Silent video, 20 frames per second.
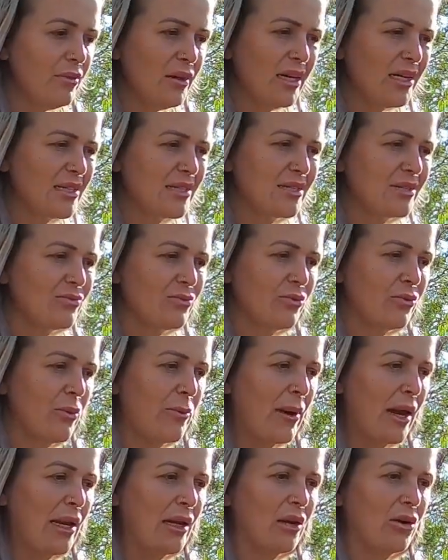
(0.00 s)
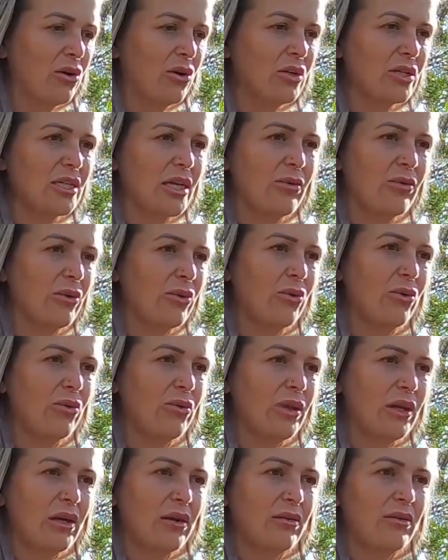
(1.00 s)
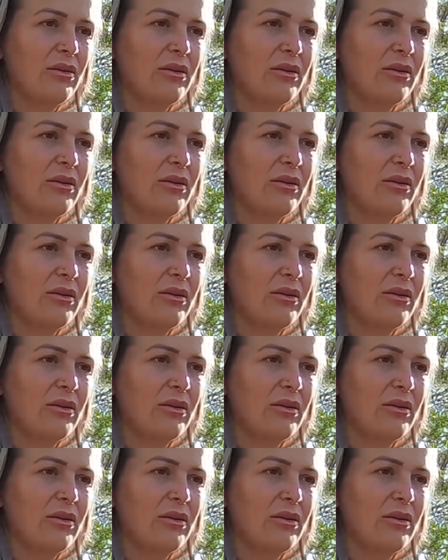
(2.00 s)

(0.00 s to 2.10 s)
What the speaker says: I remain in contact with all the